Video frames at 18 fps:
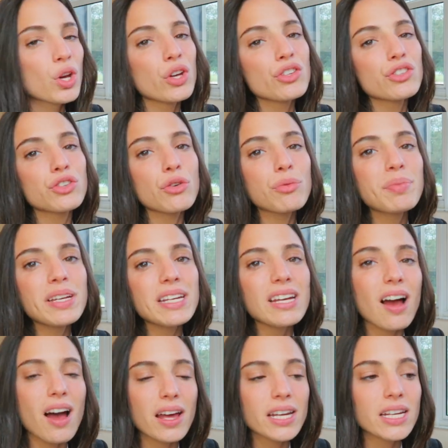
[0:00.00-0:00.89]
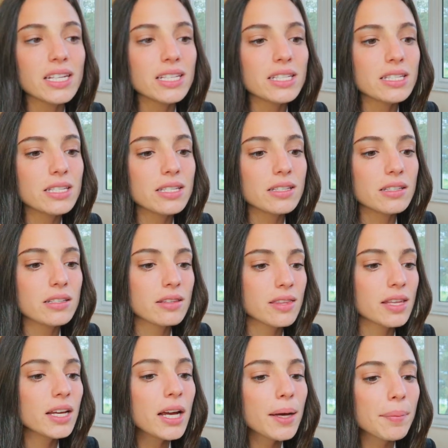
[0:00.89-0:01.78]
So be honest,
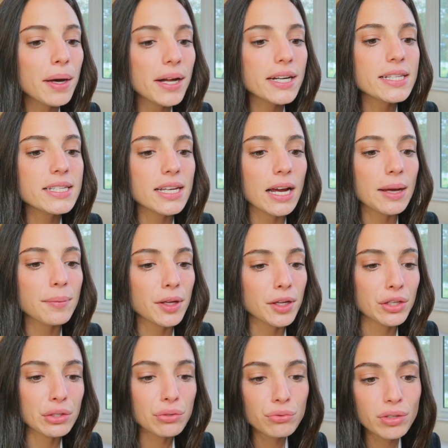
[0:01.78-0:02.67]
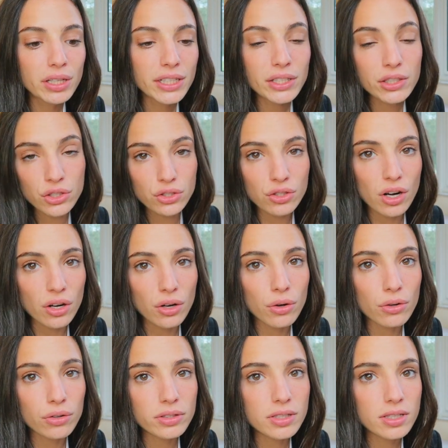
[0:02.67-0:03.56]
think about a time that you really
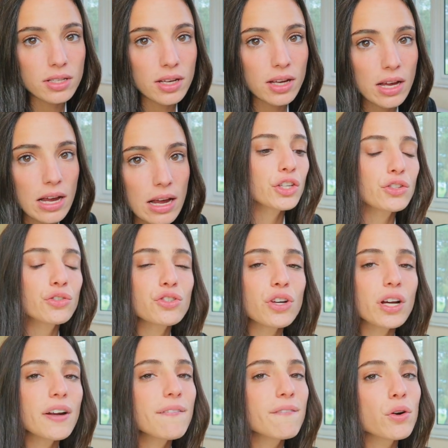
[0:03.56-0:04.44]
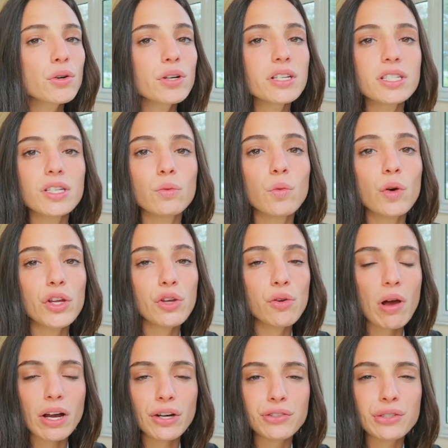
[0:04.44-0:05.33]
struggled. So try to focus on what
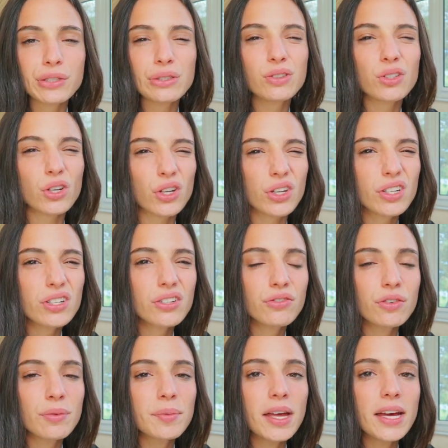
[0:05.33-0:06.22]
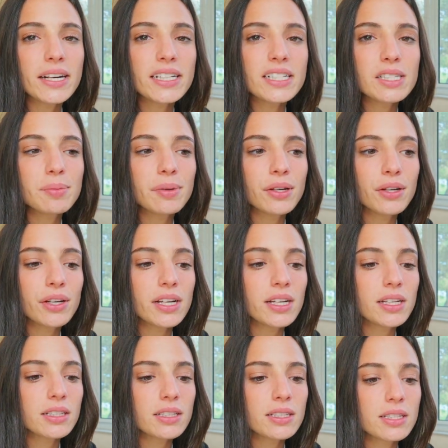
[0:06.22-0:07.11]
you actually learned from that
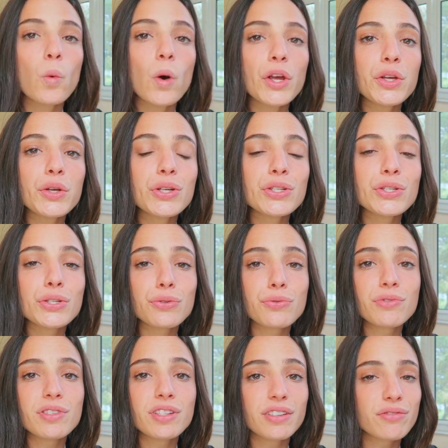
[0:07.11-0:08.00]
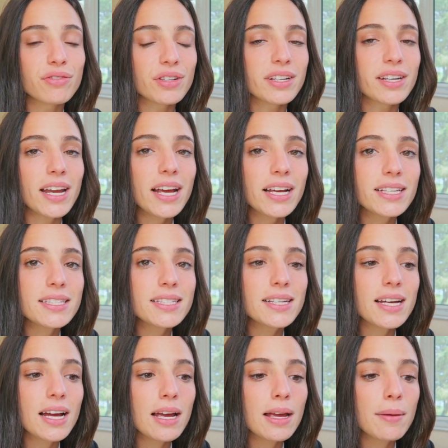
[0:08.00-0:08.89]
experience, what you can do different next
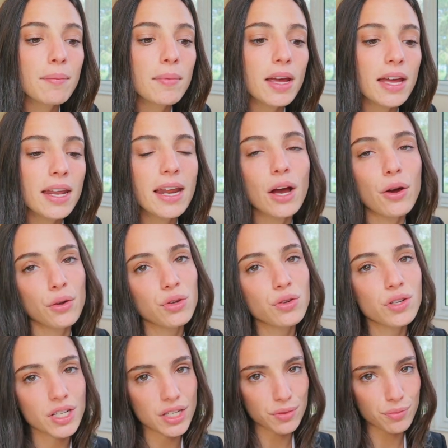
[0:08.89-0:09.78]
time, and how you can